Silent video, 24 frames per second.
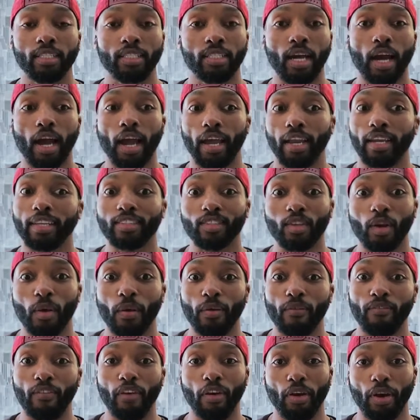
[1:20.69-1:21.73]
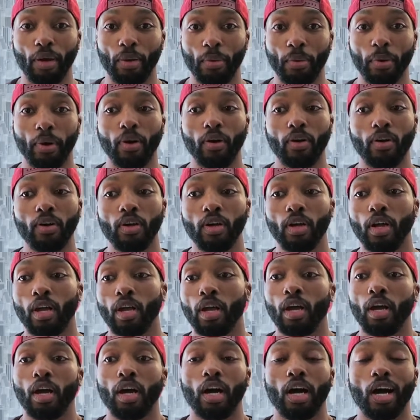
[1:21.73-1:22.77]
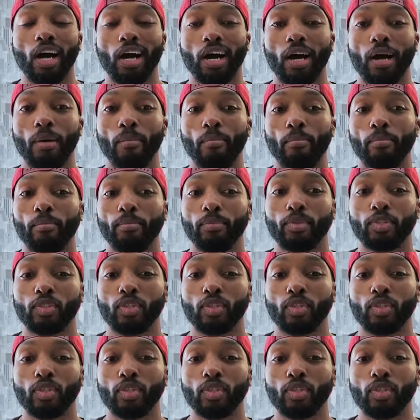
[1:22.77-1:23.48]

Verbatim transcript: Diet's going very well um,